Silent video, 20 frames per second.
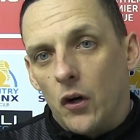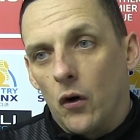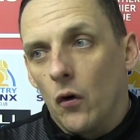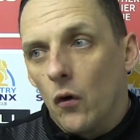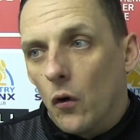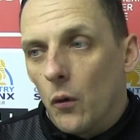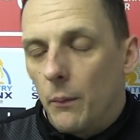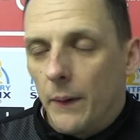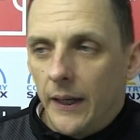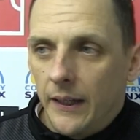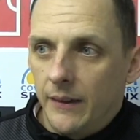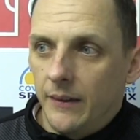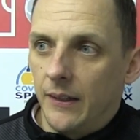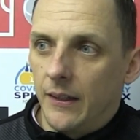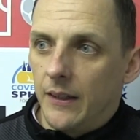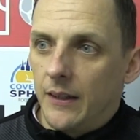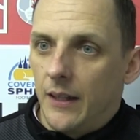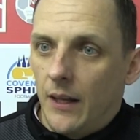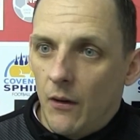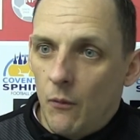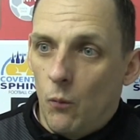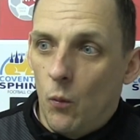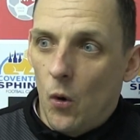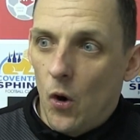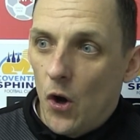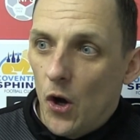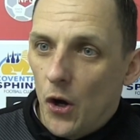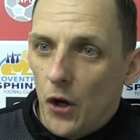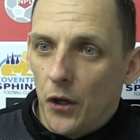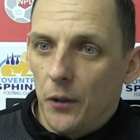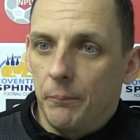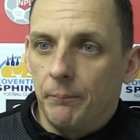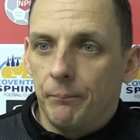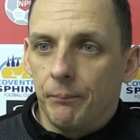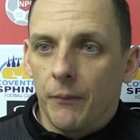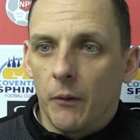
Corby were